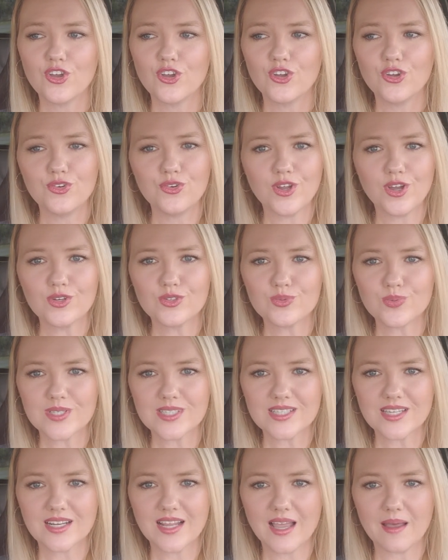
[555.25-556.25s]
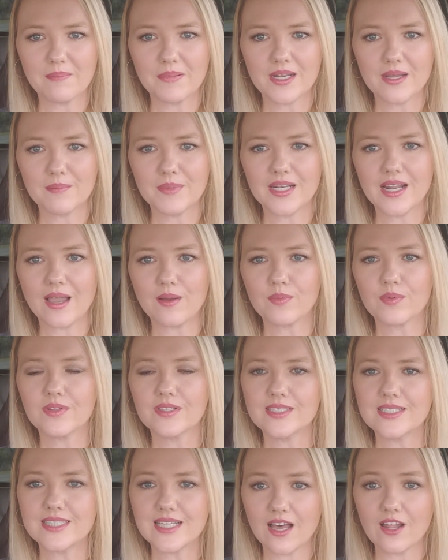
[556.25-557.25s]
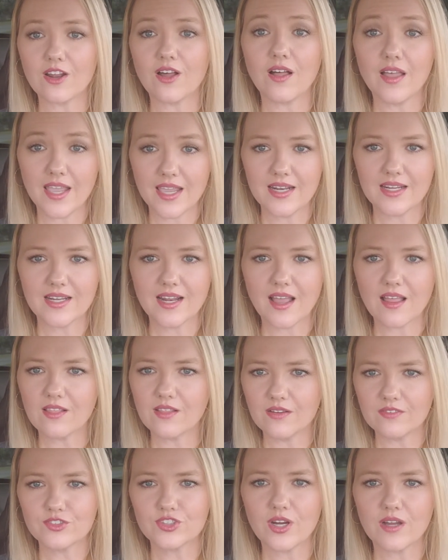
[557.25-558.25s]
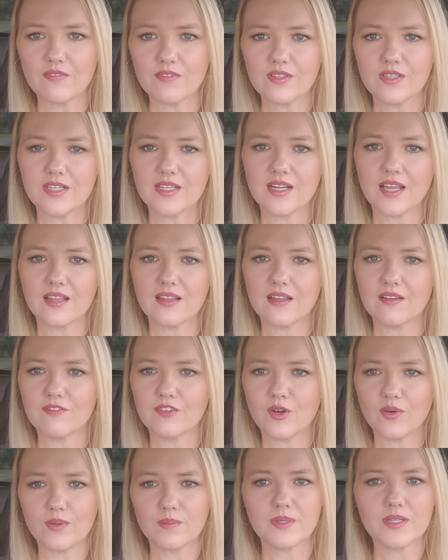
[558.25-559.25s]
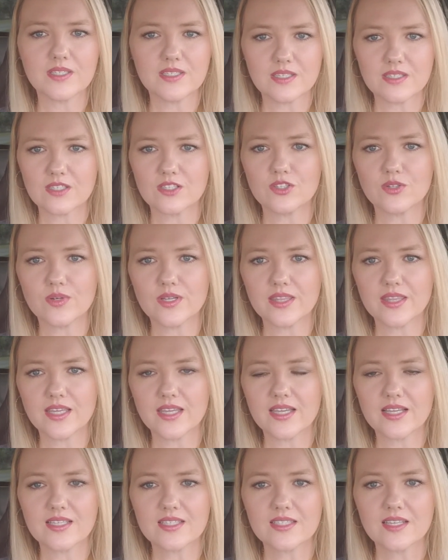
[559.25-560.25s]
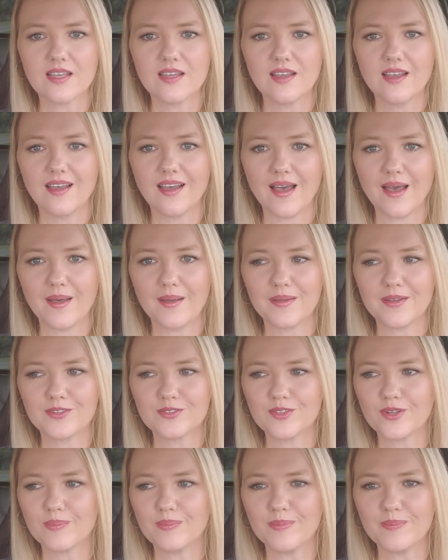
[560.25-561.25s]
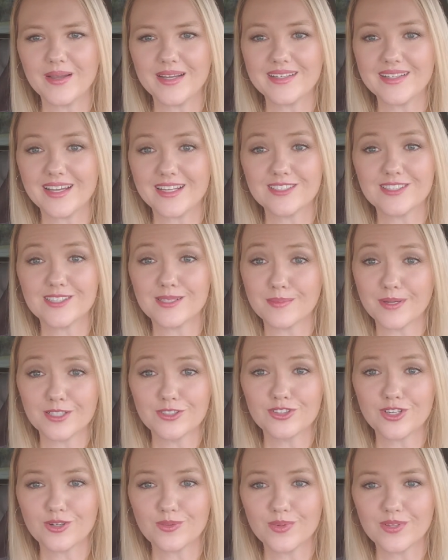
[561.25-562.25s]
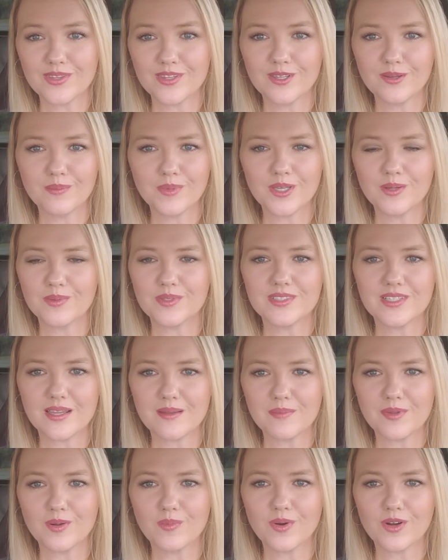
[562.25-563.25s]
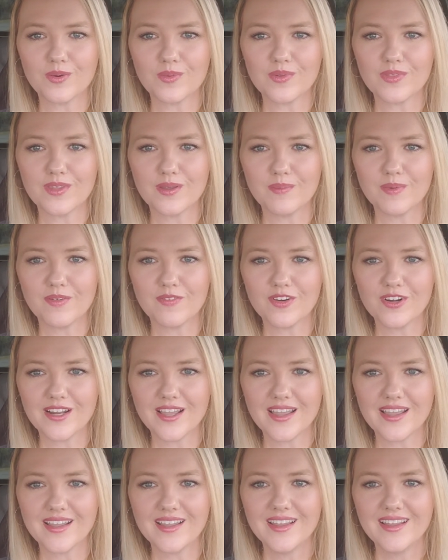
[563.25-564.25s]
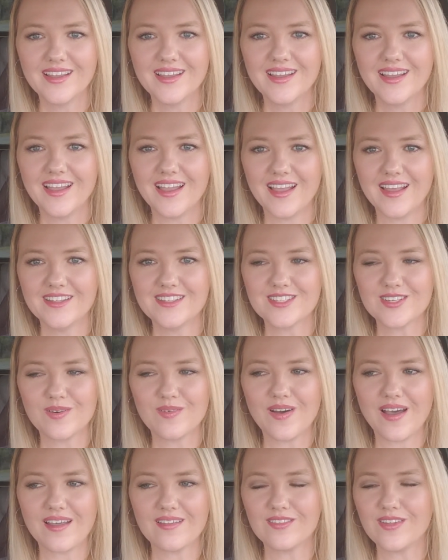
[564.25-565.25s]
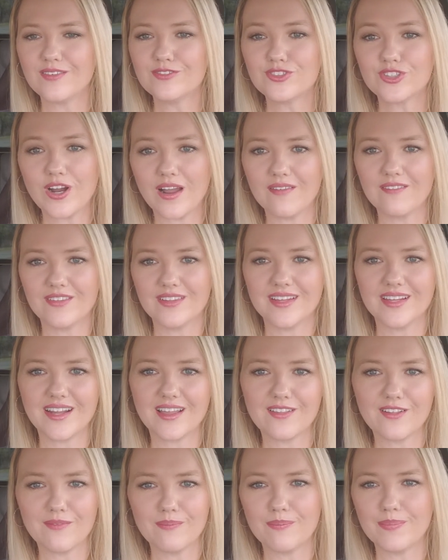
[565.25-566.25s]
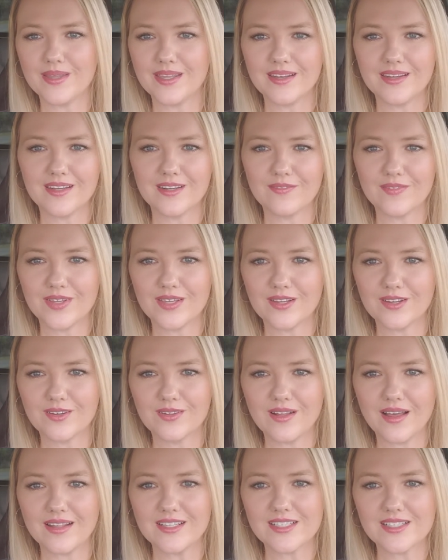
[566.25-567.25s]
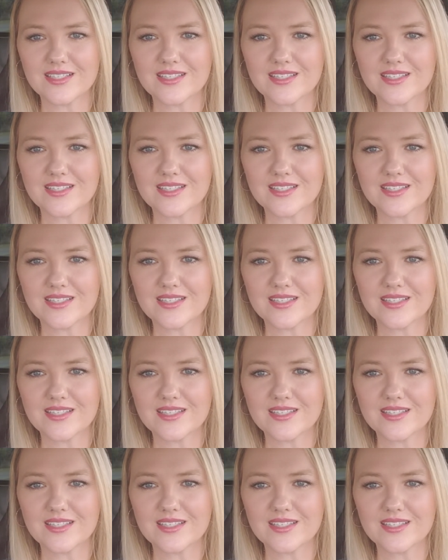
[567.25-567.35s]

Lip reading: Who knows what's going to happen? I mean, I really doubt I'll hate it. I love traveling. I love going places and doing things. I grew up in my dad's semi-truck with him. He would take me to work with him every day. And so I love traveling. I love being in a vehicle. I